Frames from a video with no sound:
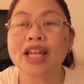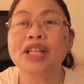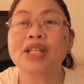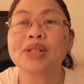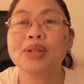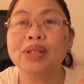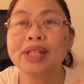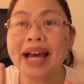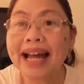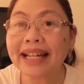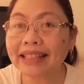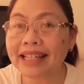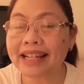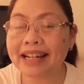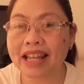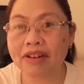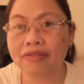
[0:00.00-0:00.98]
So sa
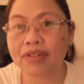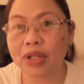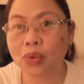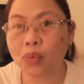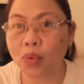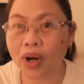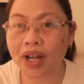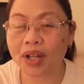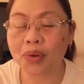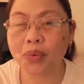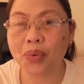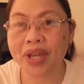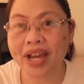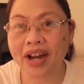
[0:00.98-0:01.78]
ating level 1, we